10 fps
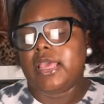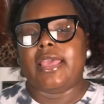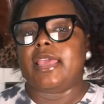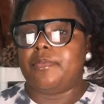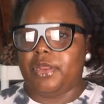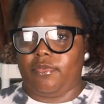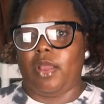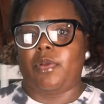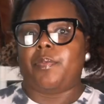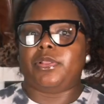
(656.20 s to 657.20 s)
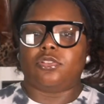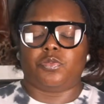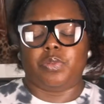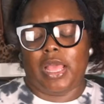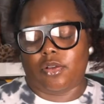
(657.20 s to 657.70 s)
hit me the right way, but those
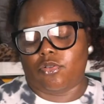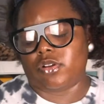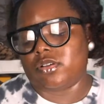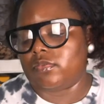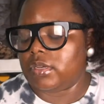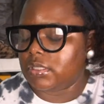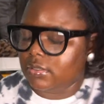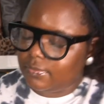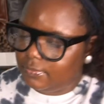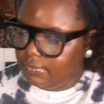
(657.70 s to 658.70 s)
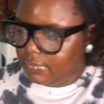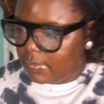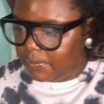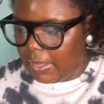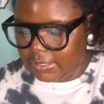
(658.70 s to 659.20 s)
black Oreo ones,
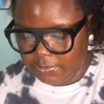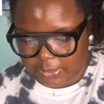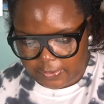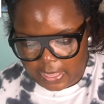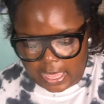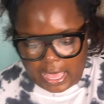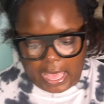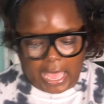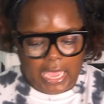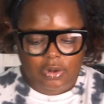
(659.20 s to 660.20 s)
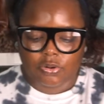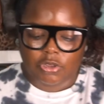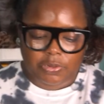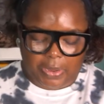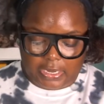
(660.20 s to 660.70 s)
possibly. I don't know
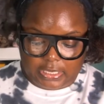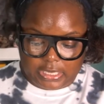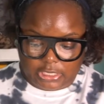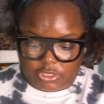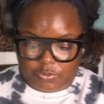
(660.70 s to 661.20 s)
anybody that's actually